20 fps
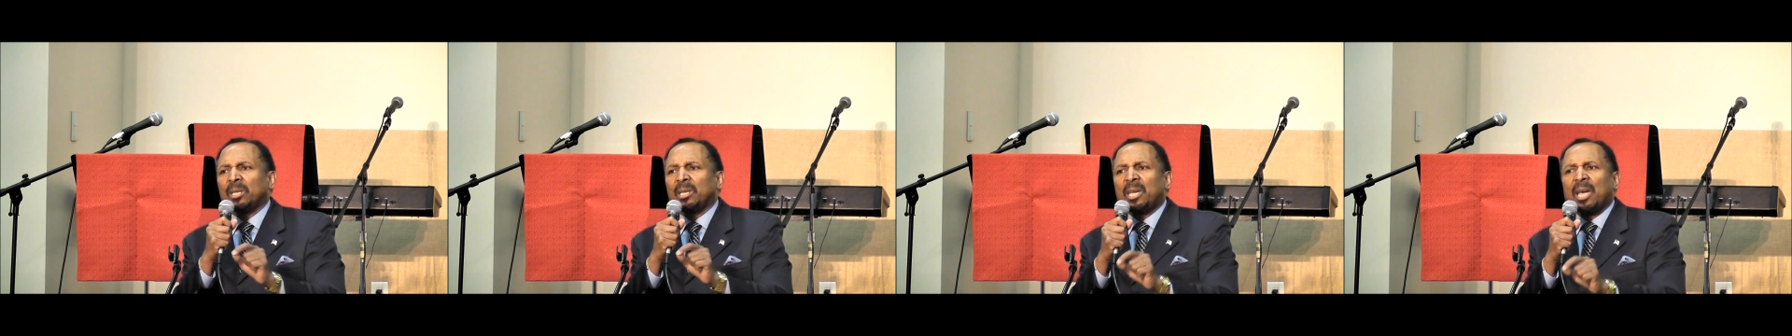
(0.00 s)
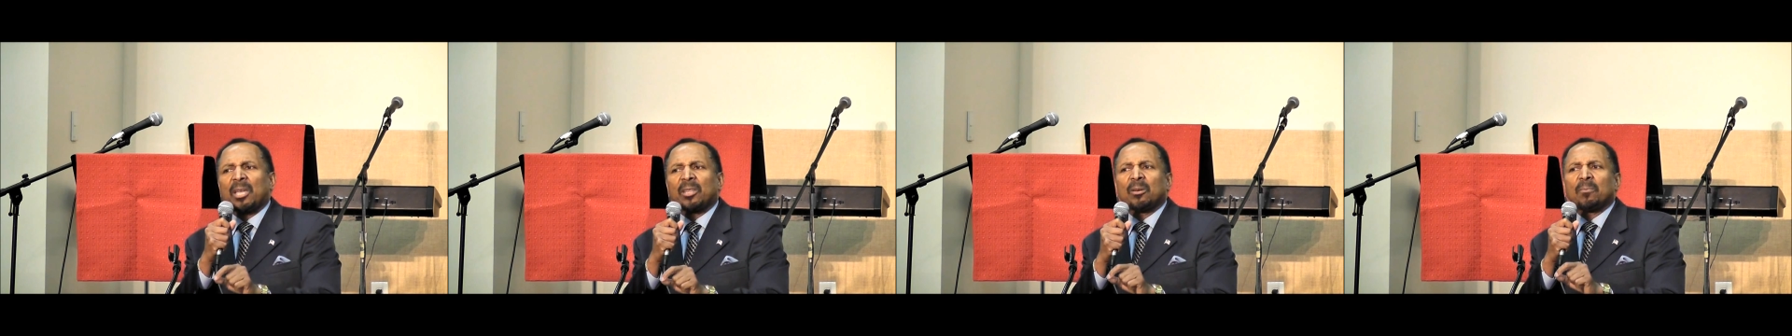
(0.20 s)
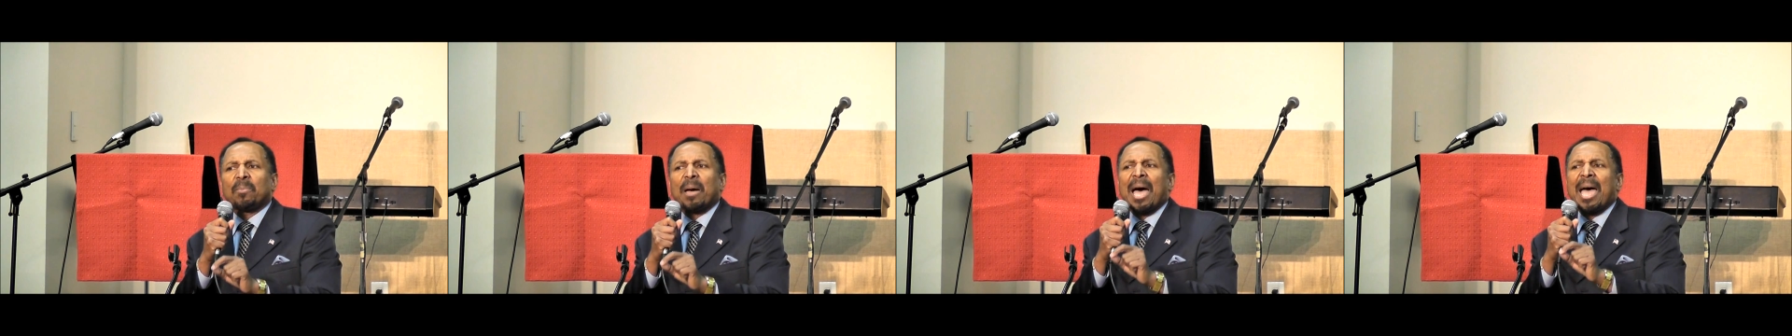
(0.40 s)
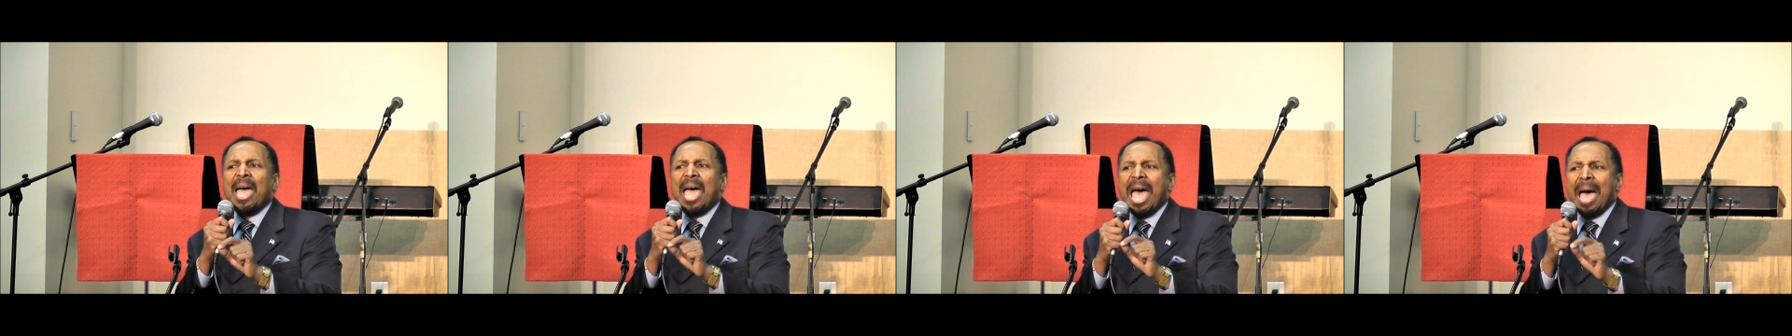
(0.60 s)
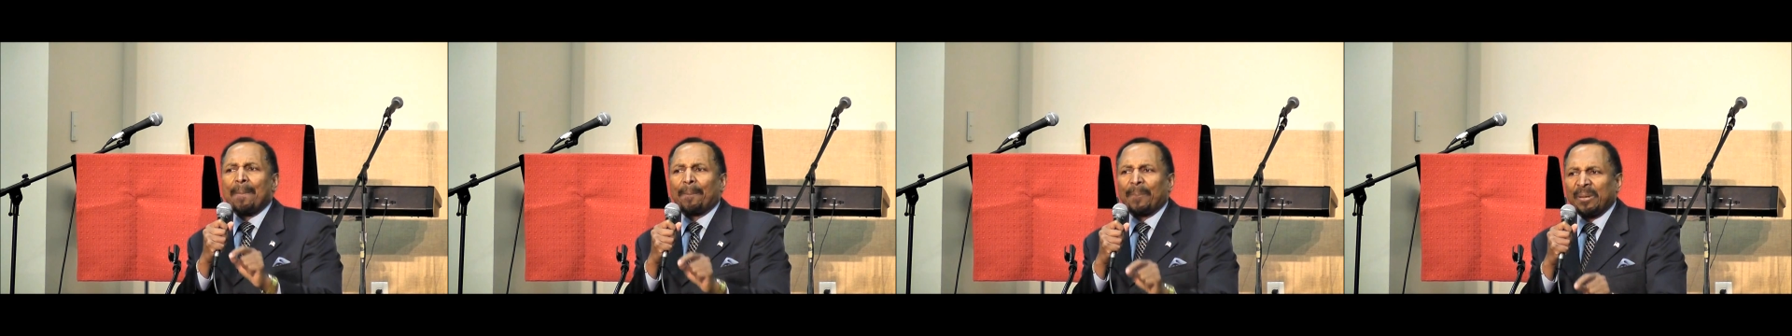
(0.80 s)
together by
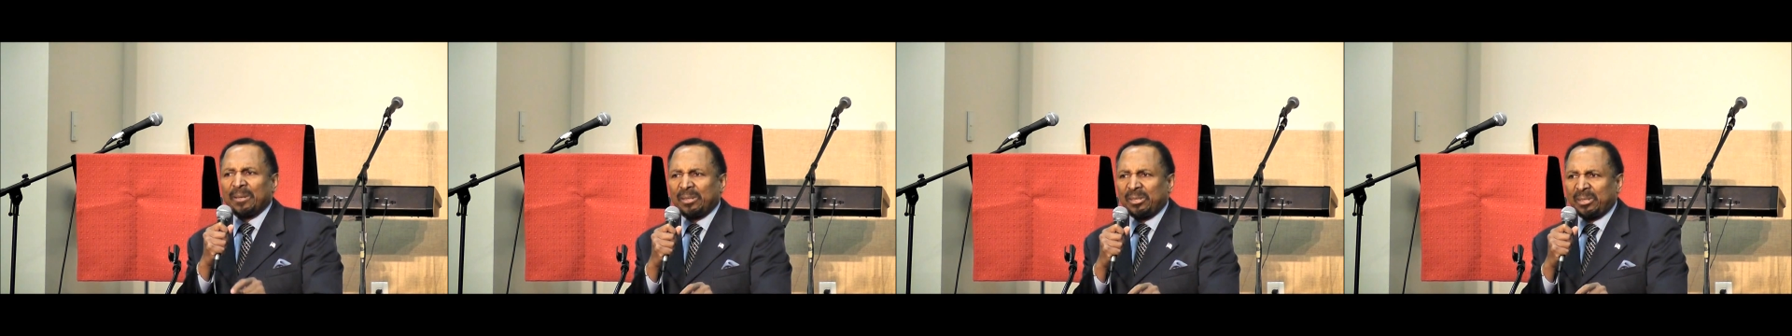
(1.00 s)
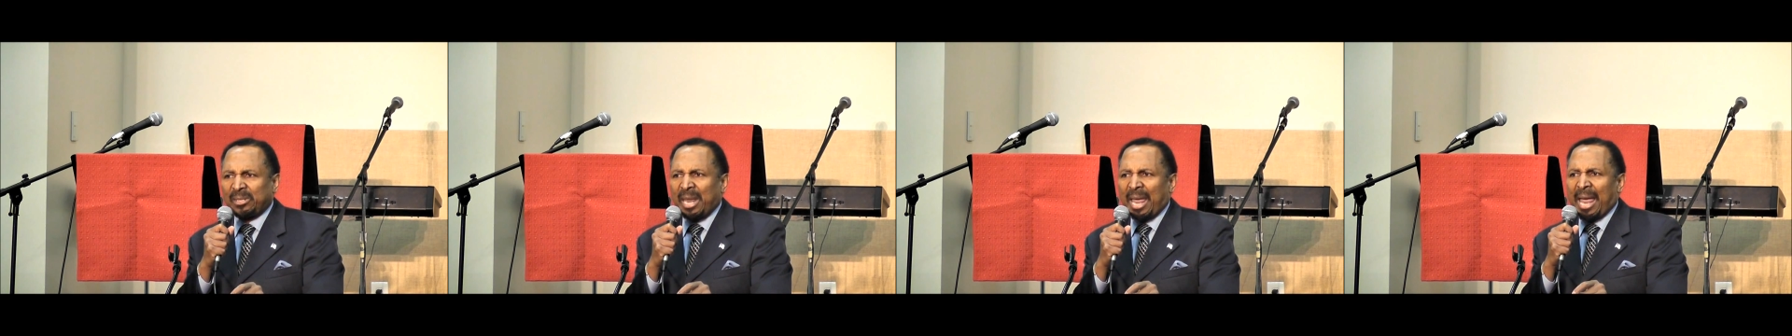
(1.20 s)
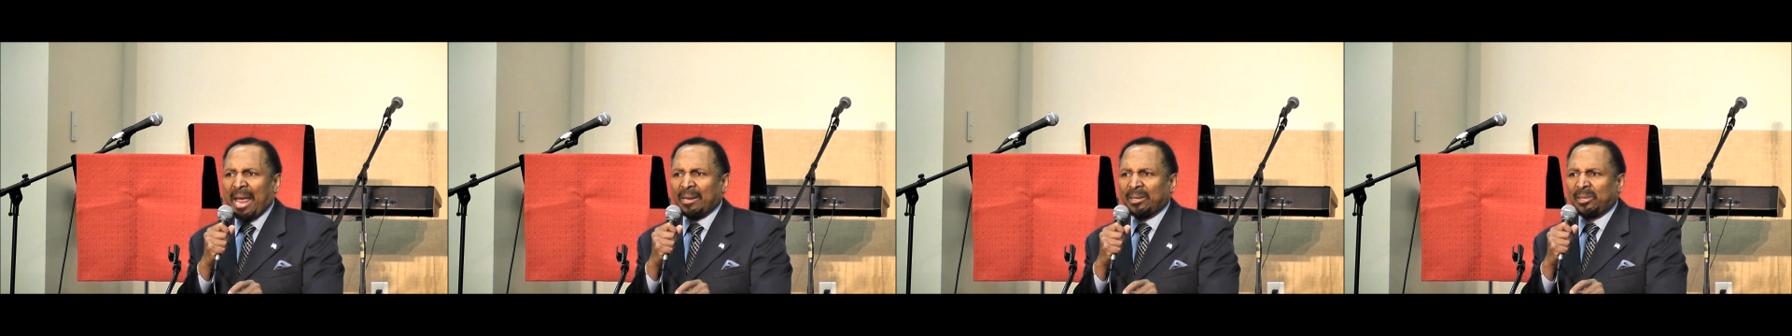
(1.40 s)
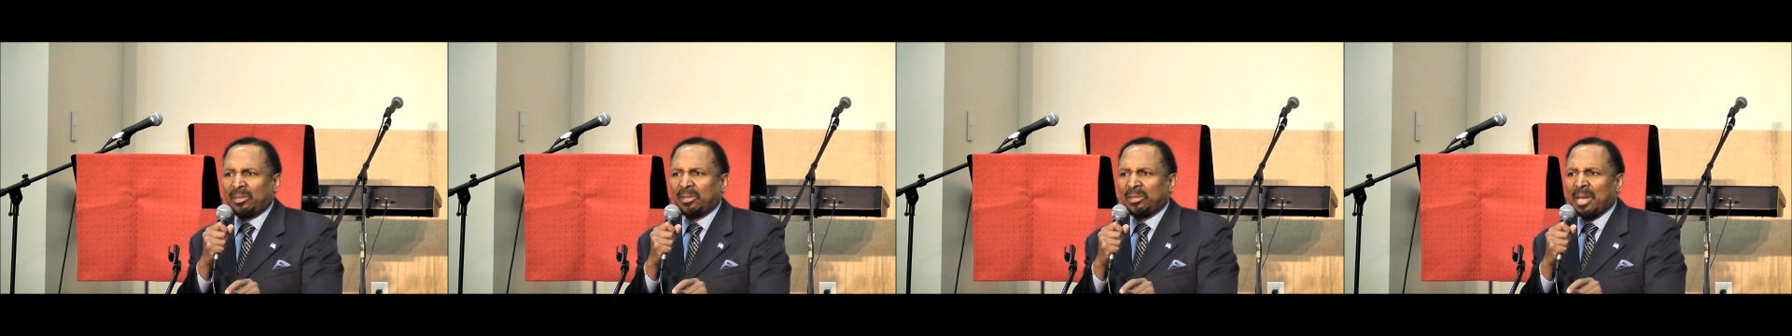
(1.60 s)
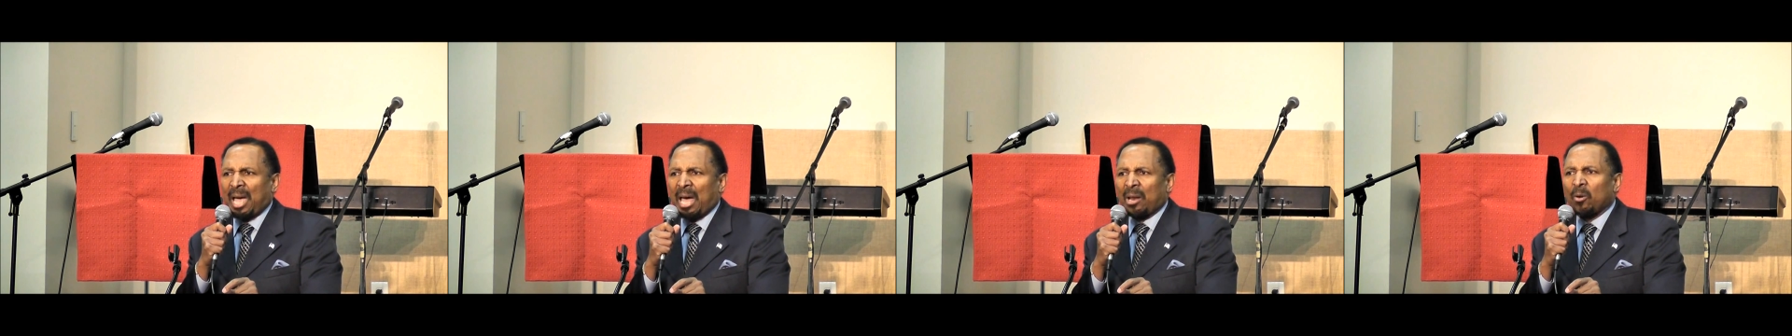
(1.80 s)
happenstance.